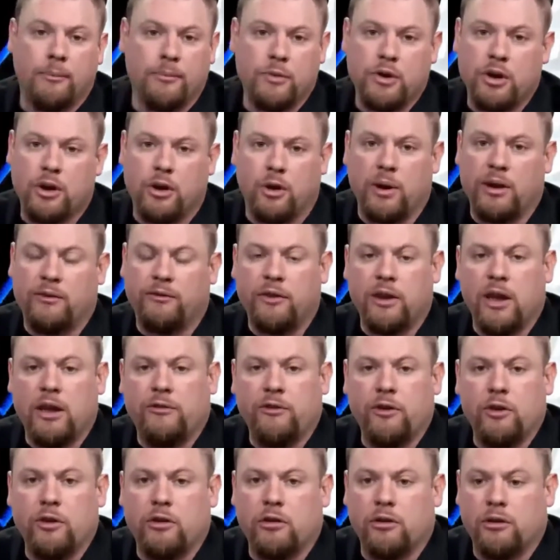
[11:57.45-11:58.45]
You know,
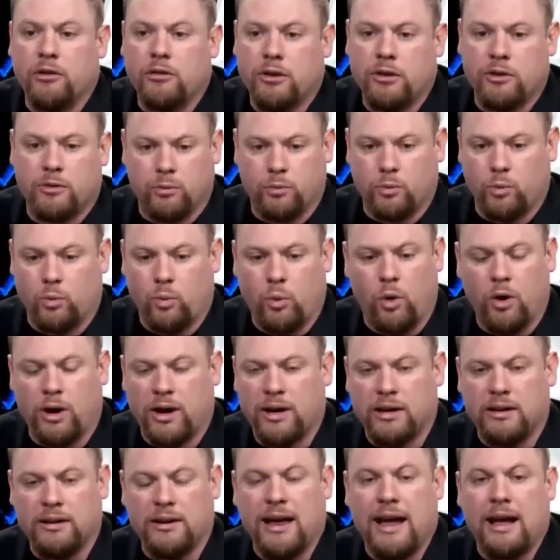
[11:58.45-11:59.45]
if you're
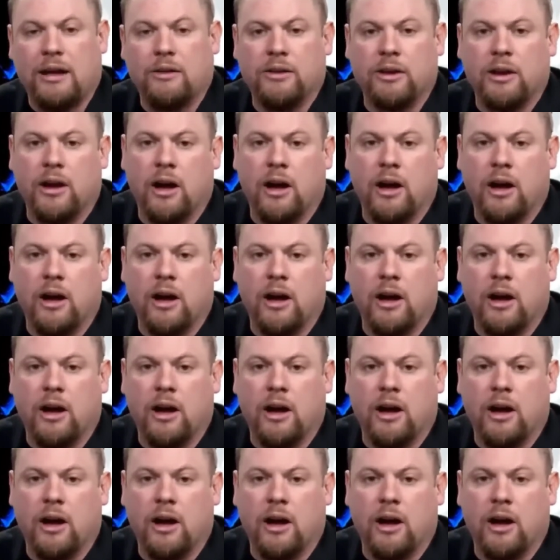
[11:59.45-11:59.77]
walking down the